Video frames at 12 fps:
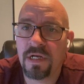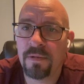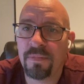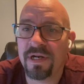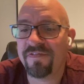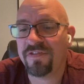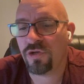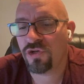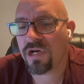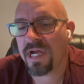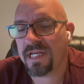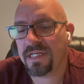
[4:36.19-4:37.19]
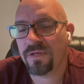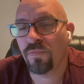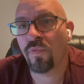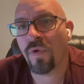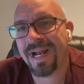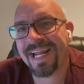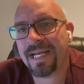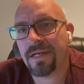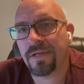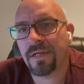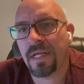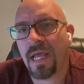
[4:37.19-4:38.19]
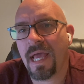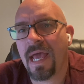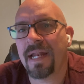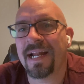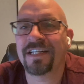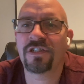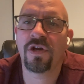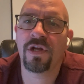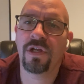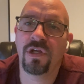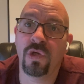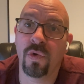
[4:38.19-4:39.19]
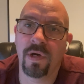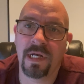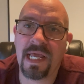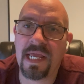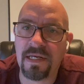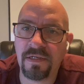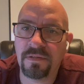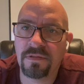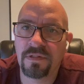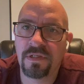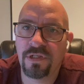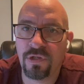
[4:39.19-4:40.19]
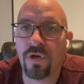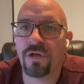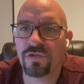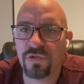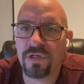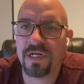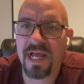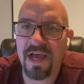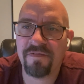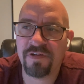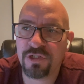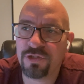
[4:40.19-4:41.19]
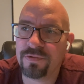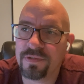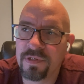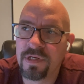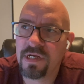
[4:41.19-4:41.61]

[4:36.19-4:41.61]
But if you try and run it and that's not your lane, you're also going to have issues.